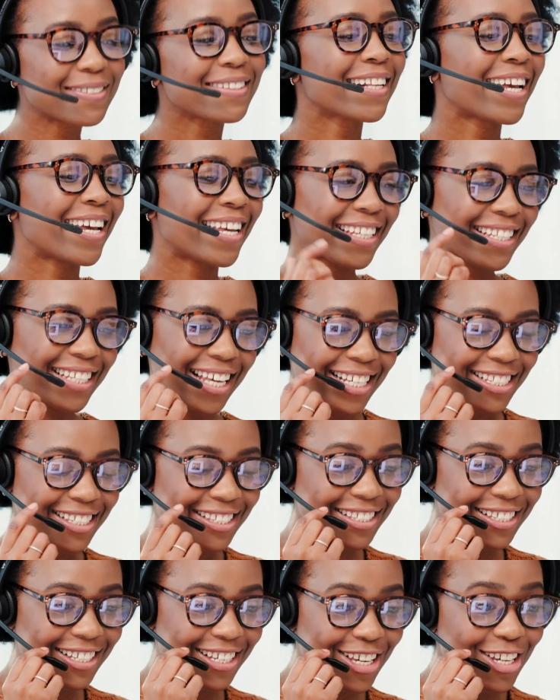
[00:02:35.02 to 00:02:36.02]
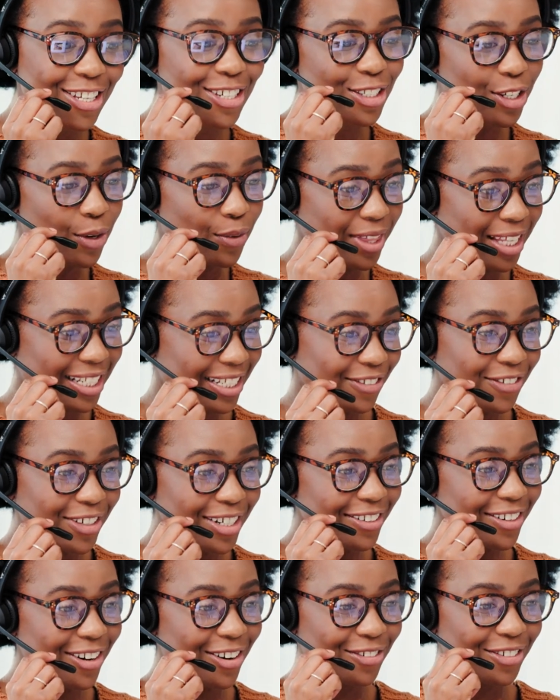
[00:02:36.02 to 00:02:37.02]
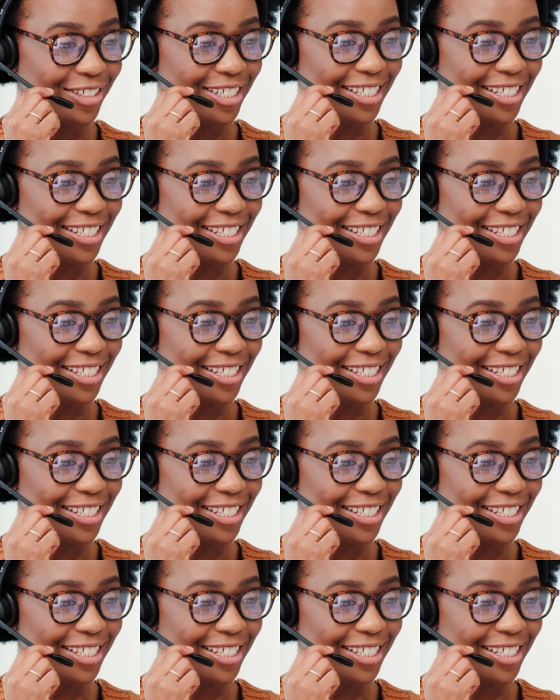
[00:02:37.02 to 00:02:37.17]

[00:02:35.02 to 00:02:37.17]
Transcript: and clients will respect you more